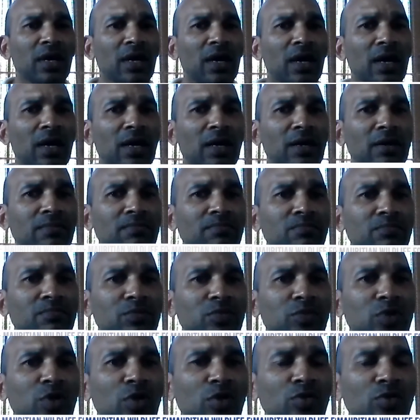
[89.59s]

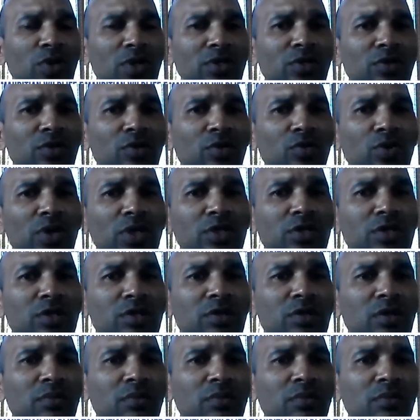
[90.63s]
So to answer your question,